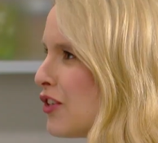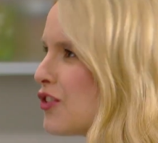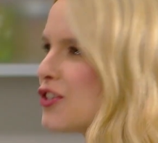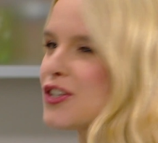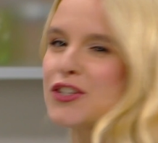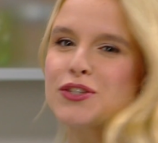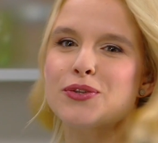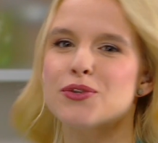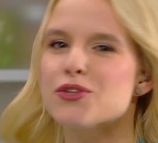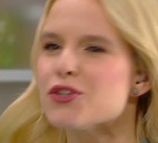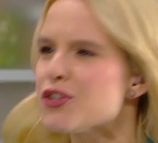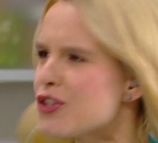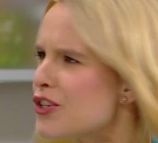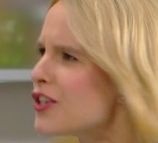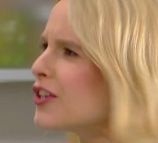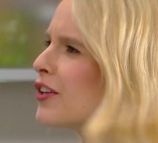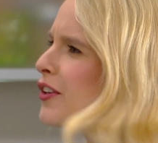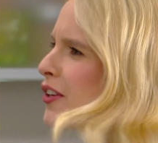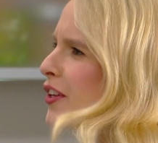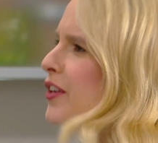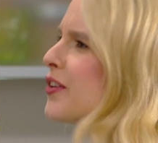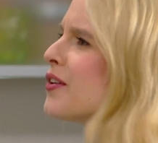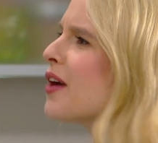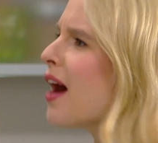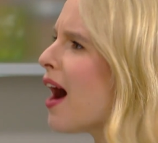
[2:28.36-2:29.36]
just to cheer
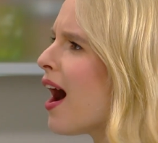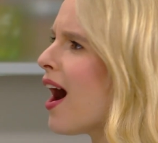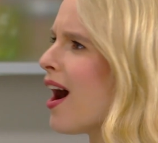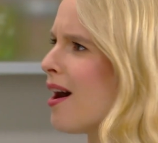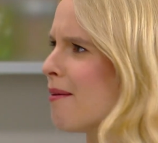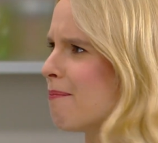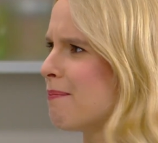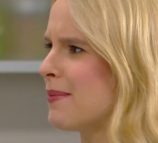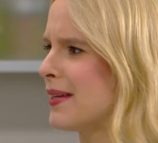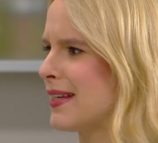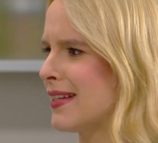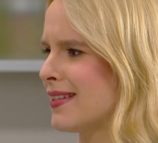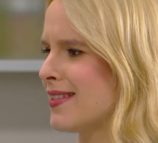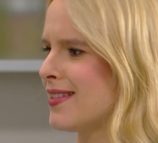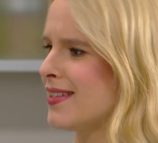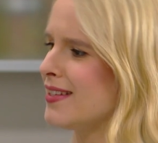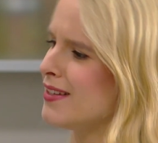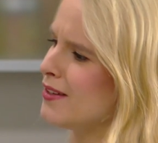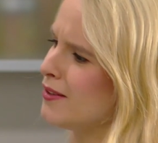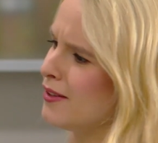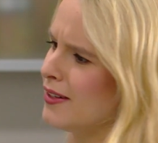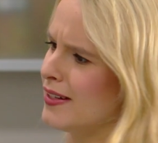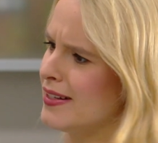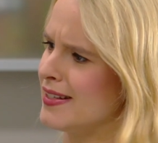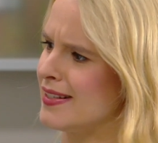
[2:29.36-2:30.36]
you up because
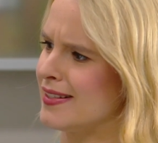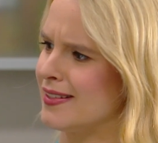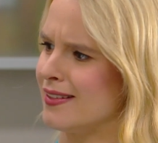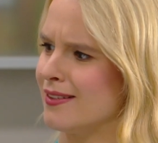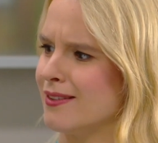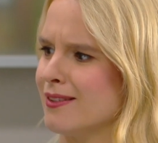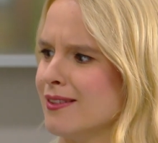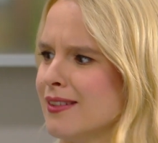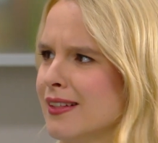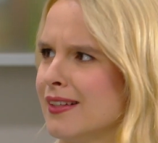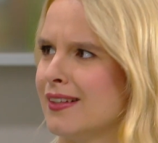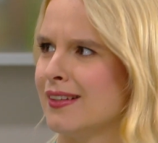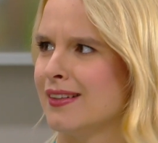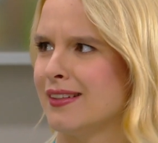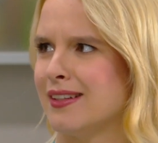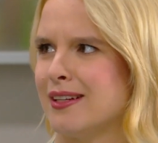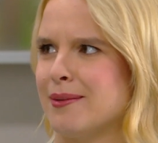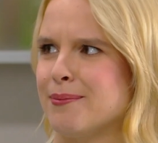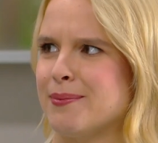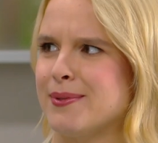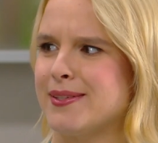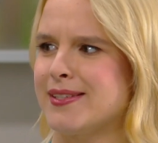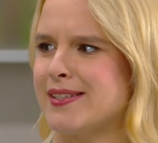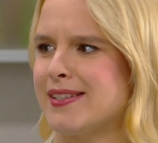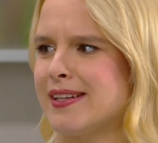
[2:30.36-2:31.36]
you're so
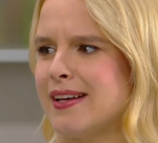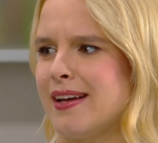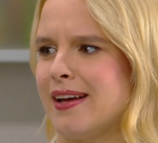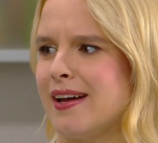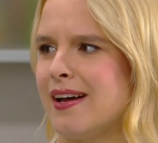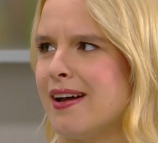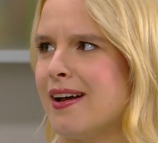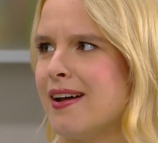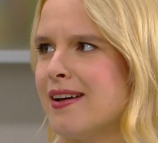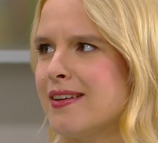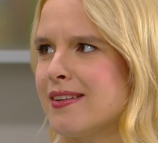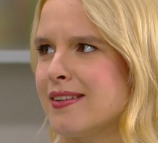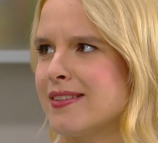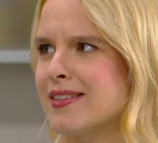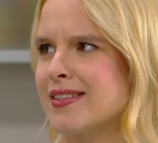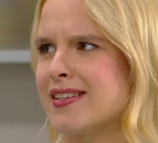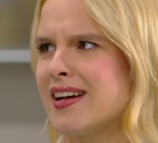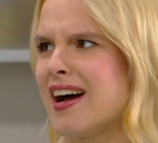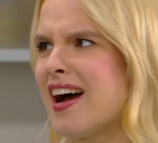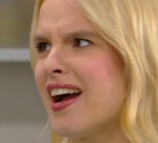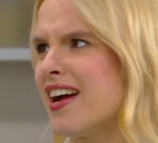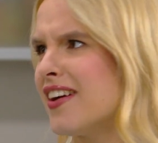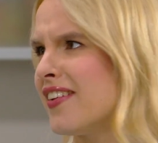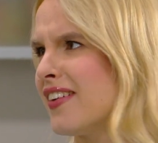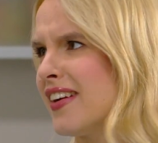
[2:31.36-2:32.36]
upset and
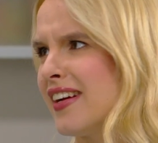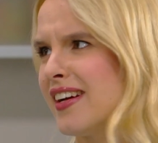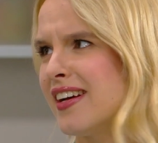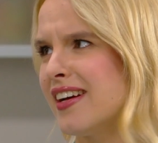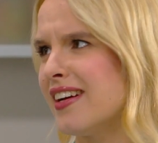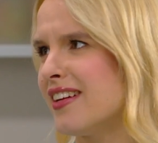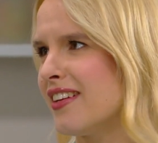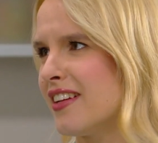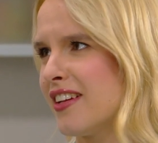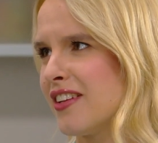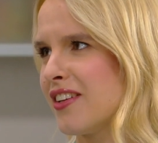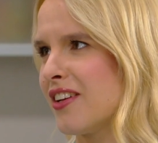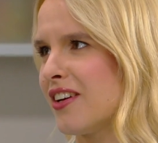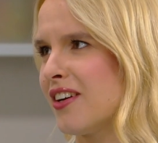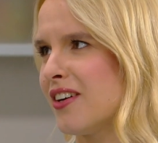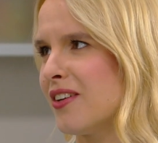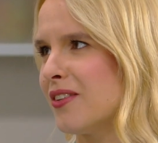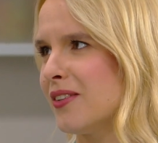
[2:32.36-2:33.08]
tired, you know,